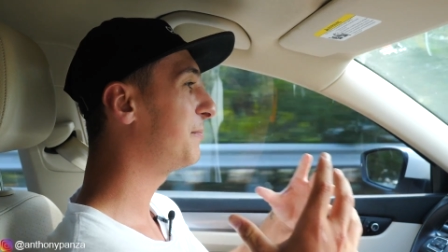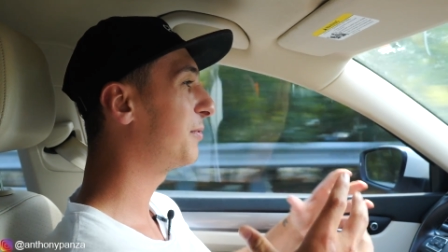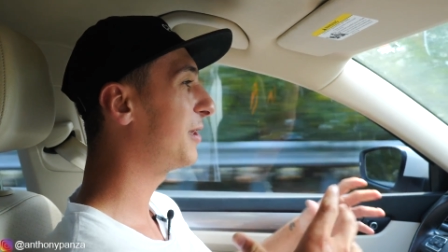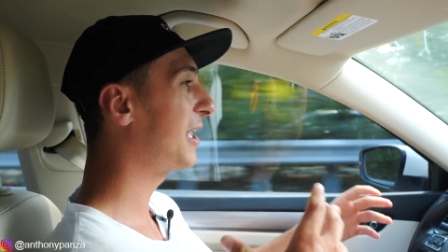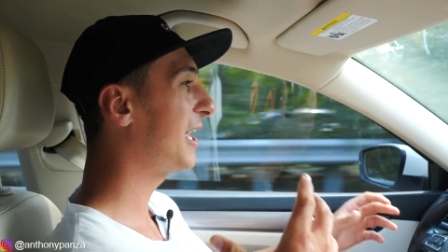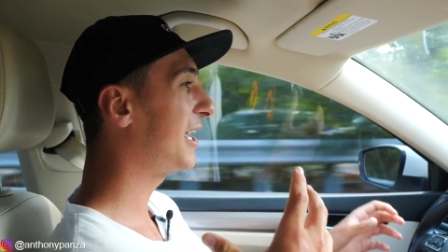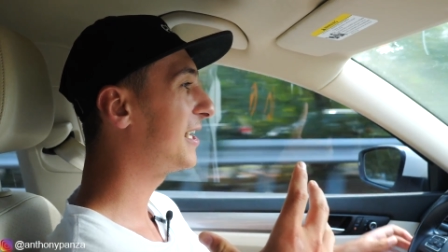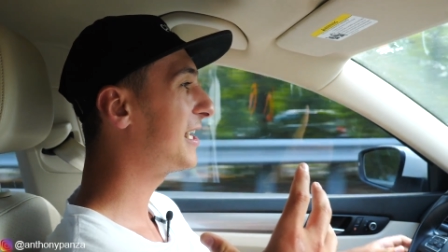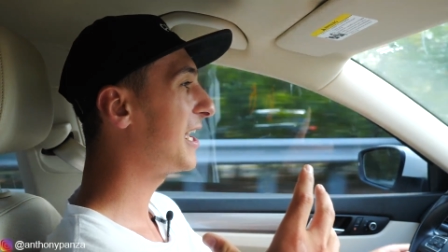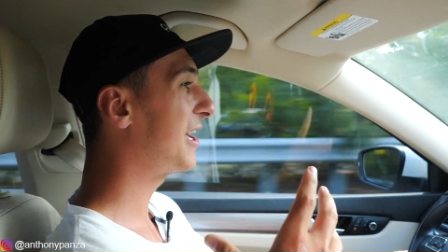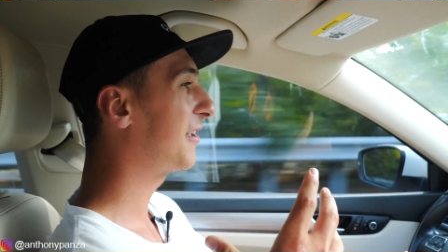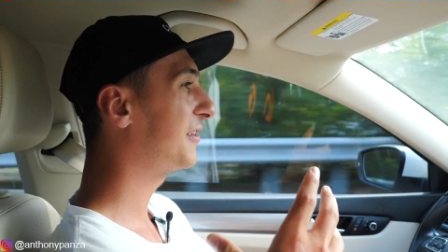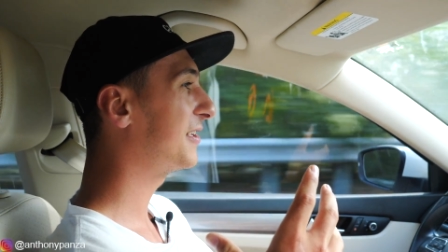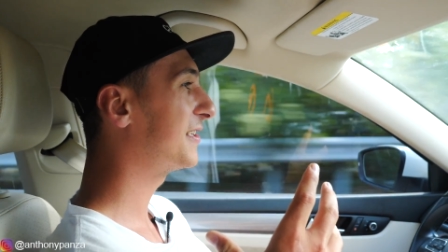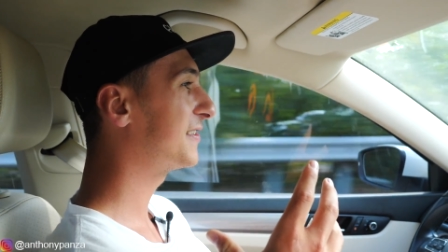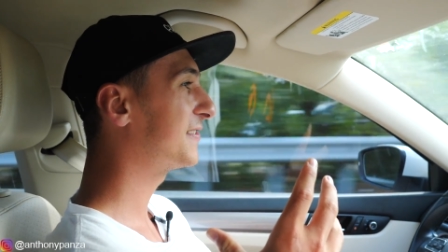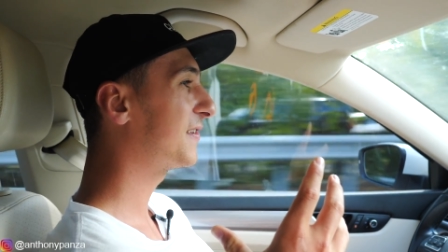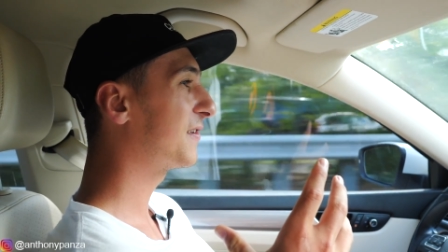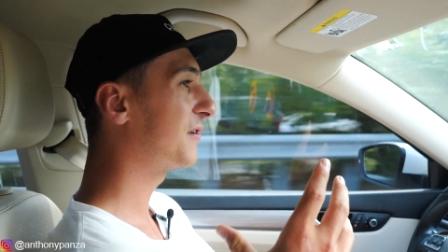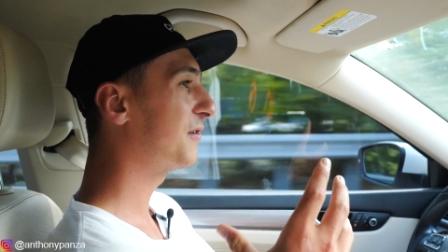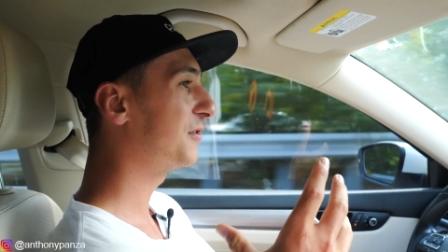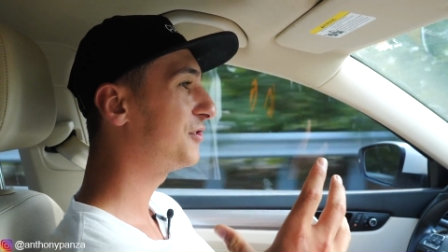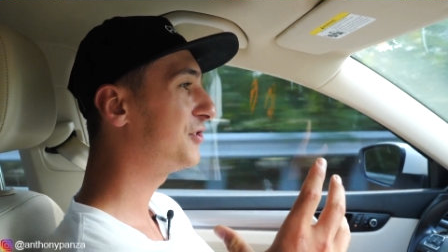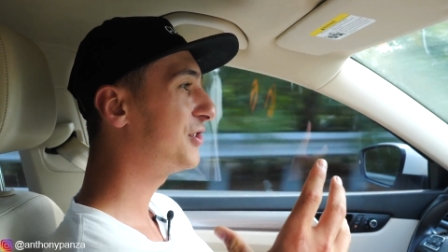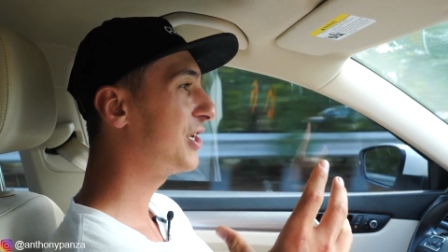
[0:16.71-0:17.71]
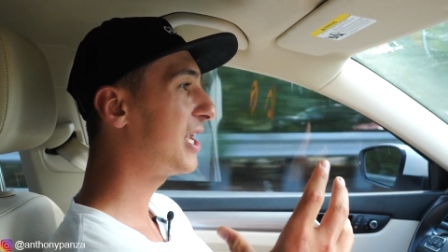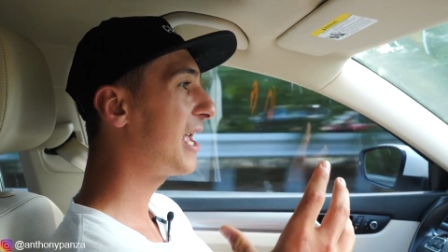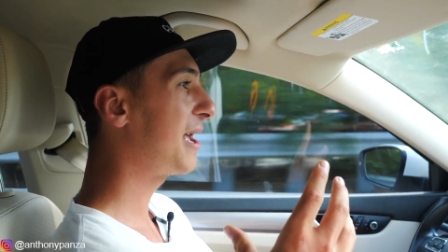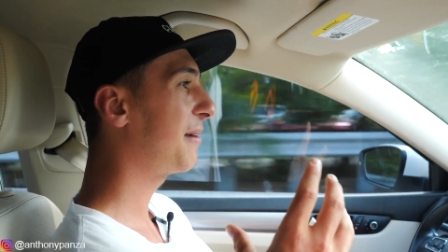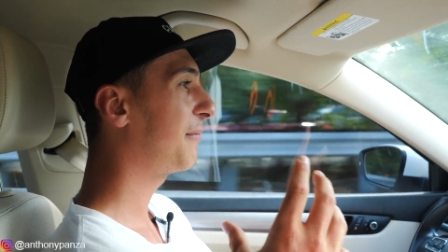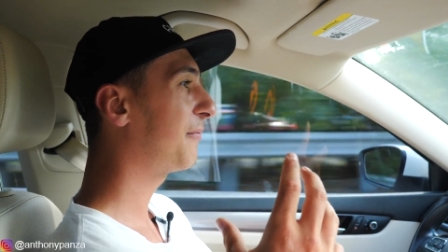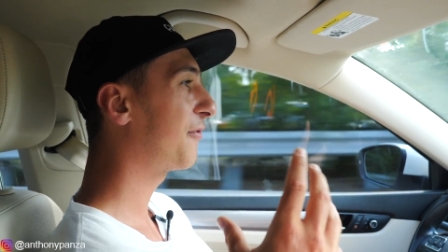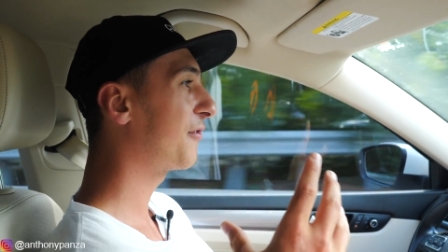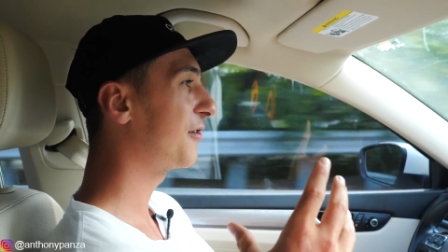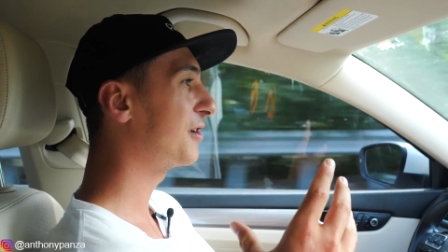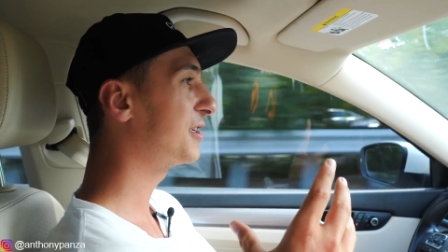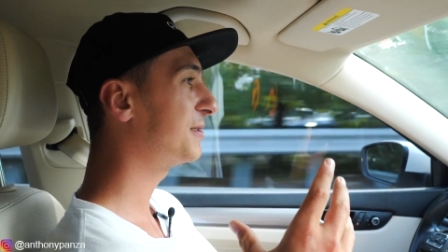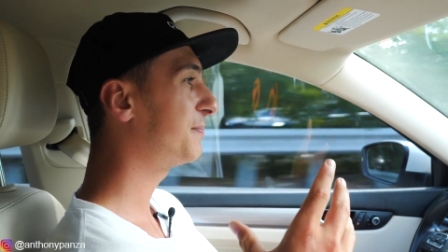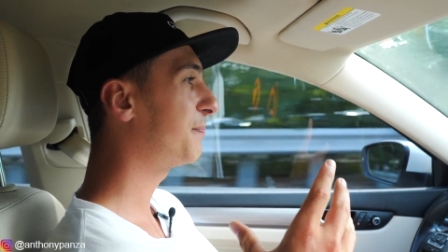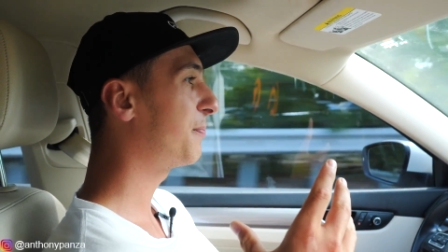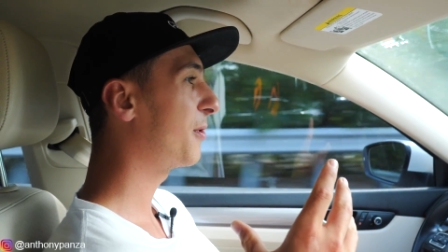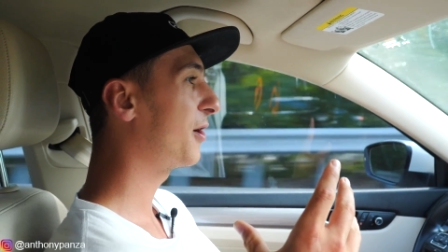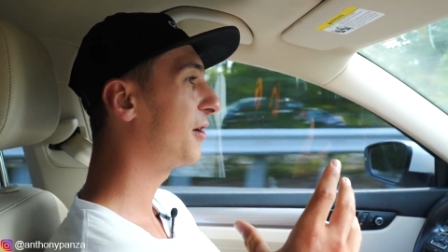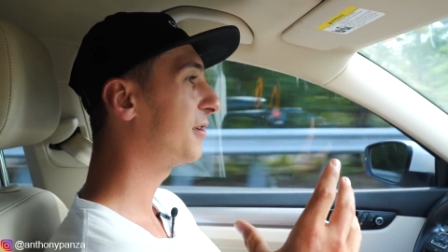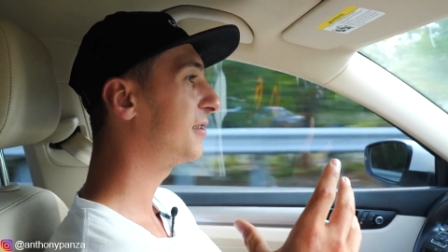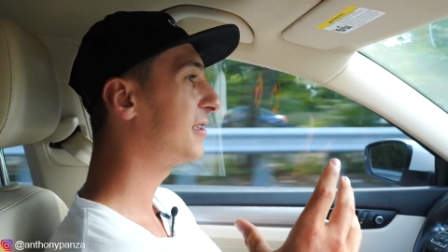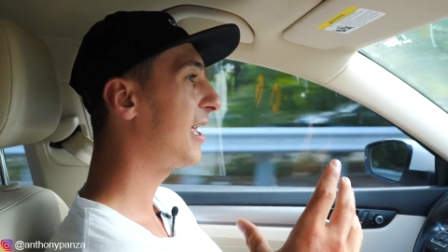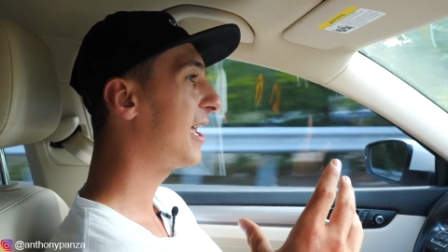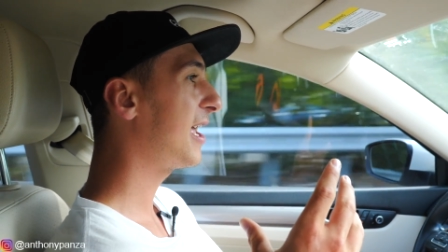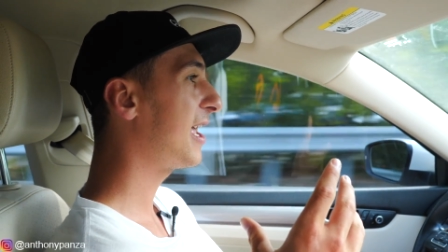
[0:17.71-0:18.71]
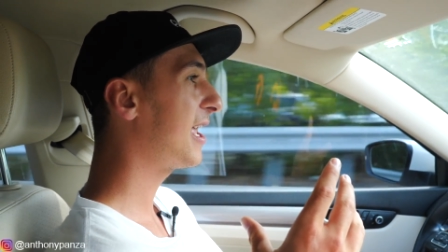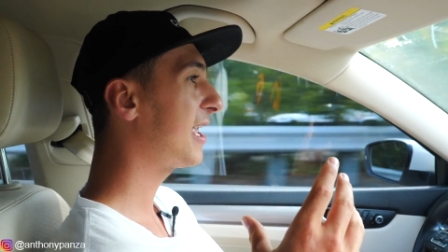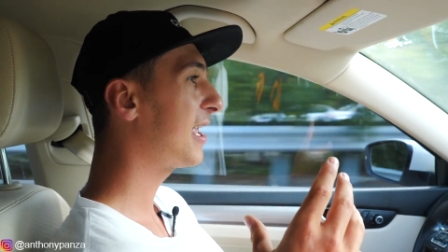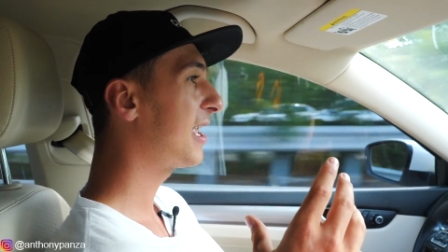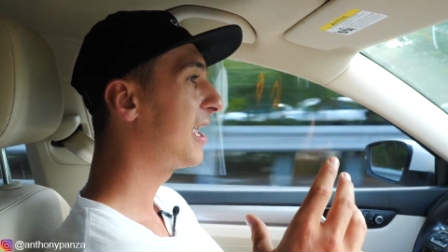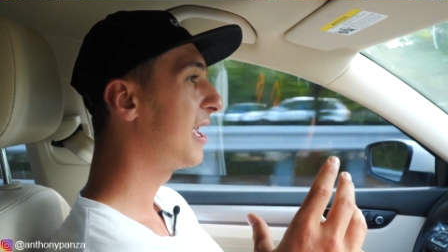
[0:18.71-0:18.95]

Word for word: planned out this little jam for his birthday.